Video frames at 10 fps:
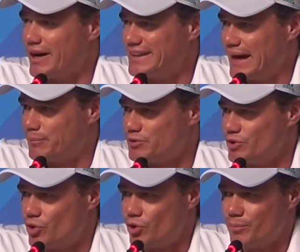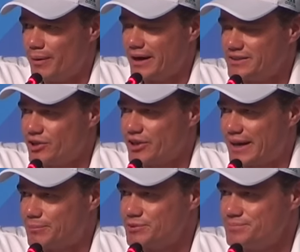might happen or might not
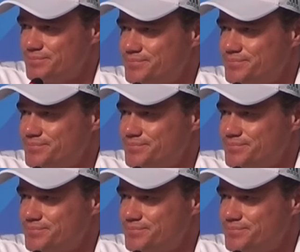happen.